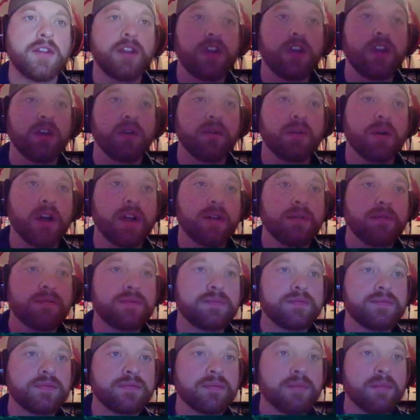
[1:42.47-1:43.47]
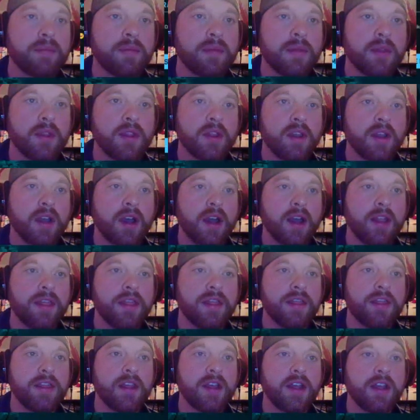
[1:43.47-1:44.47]
You know what? I
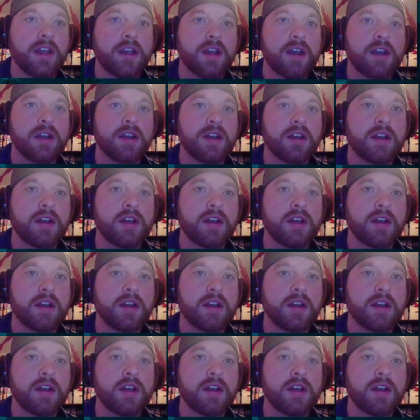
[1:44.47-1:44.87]
think,